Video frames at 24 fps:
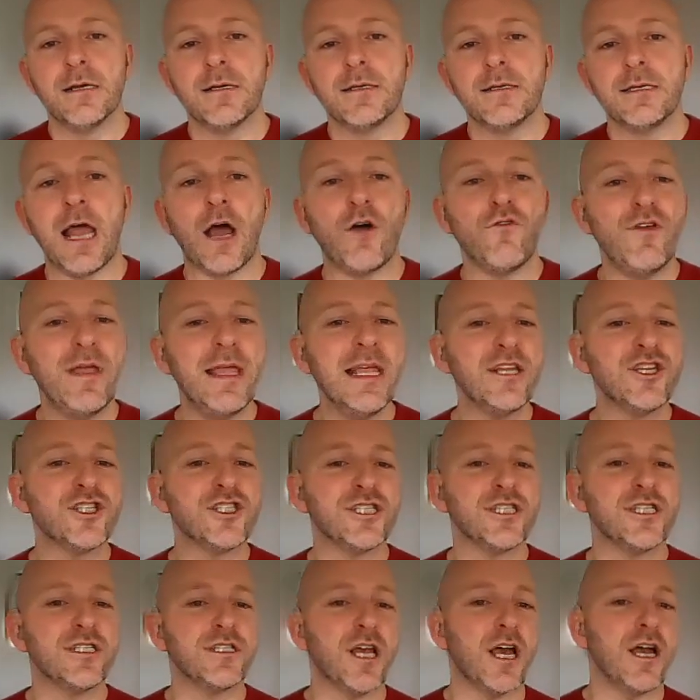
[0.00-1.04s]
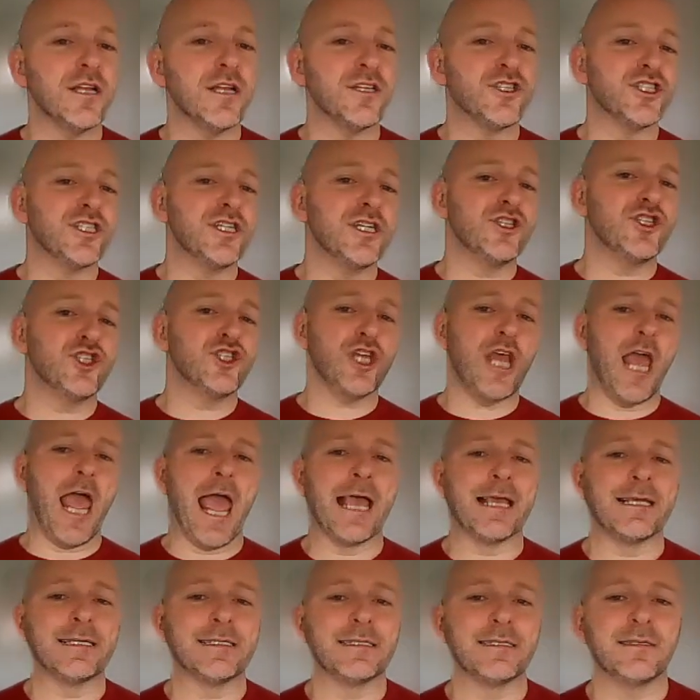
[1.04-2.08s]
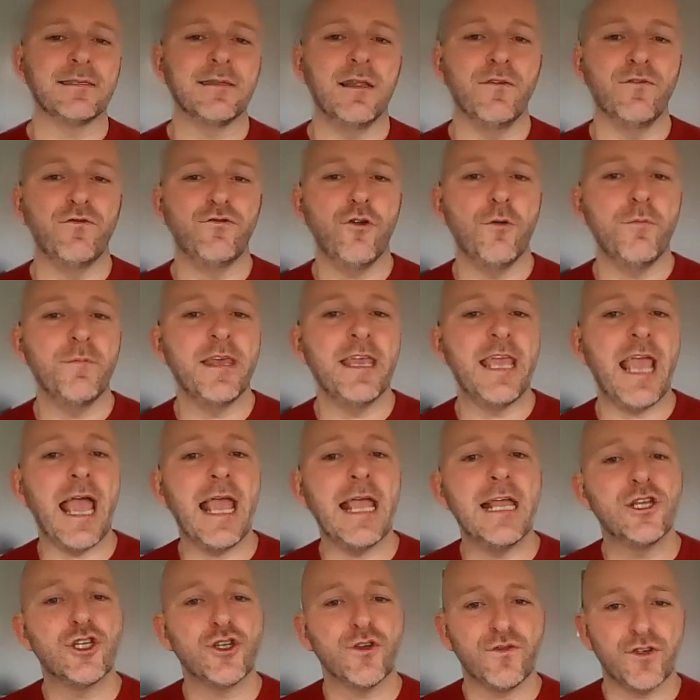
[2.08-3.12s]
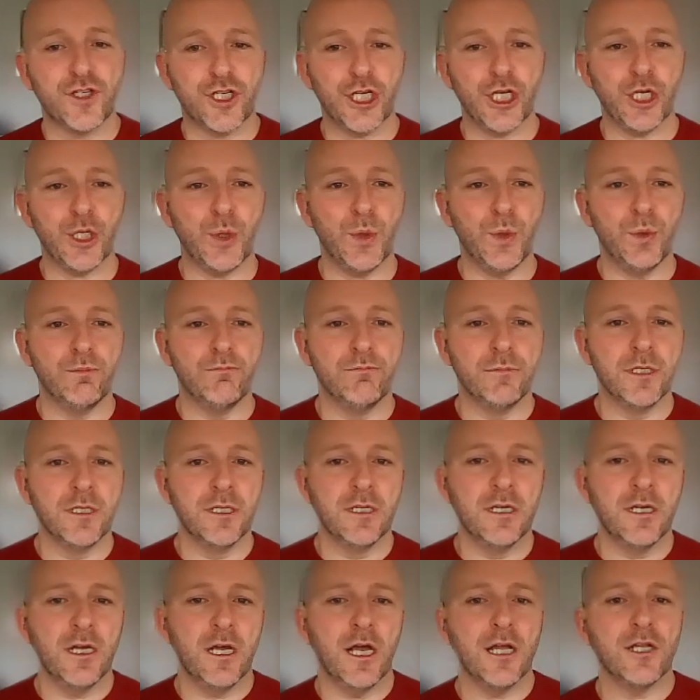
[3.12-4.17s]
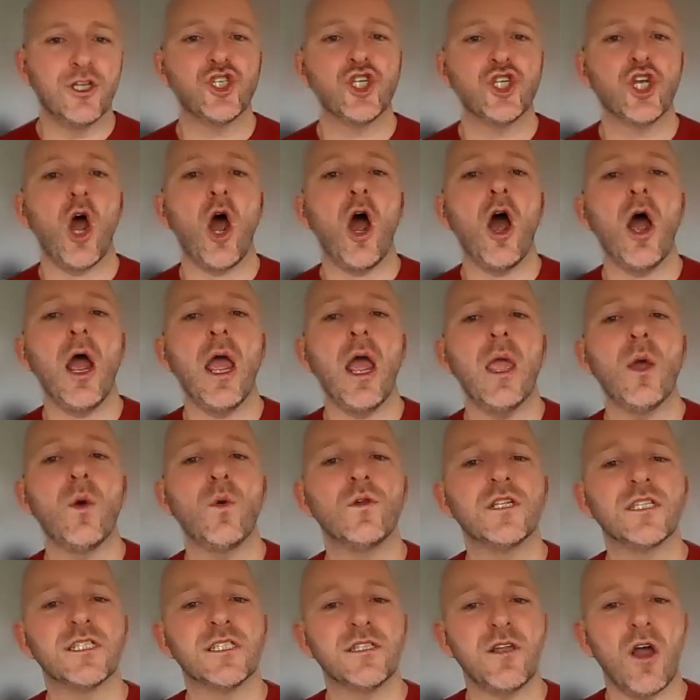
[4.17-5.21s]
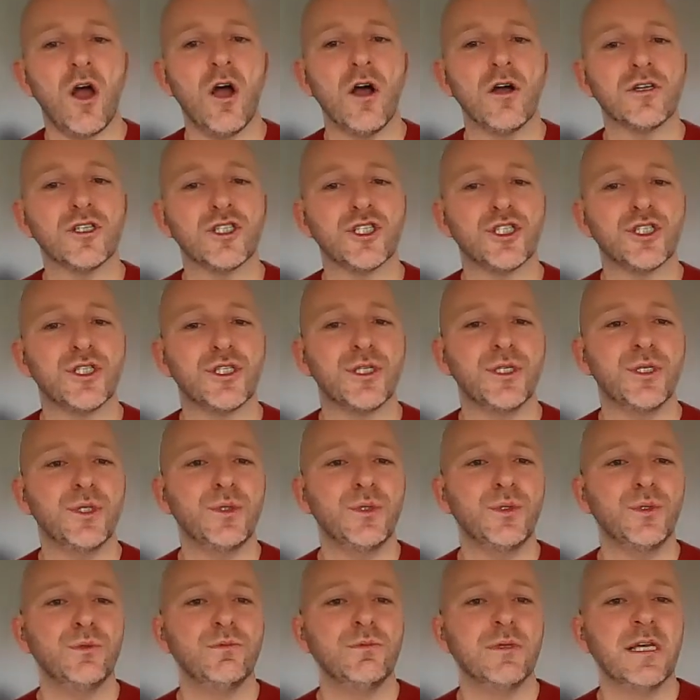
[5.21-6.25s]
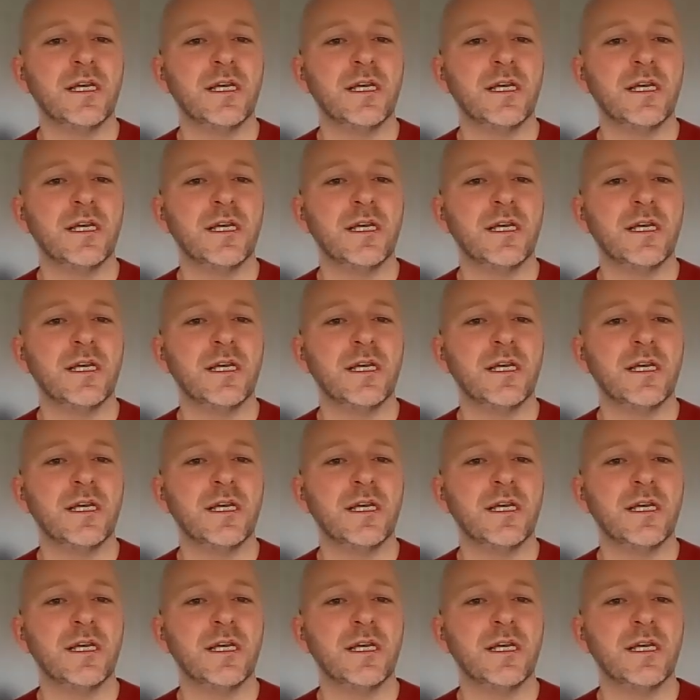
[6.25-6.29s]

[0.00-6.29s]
Now, research suggests that from the age of 2, a child starts to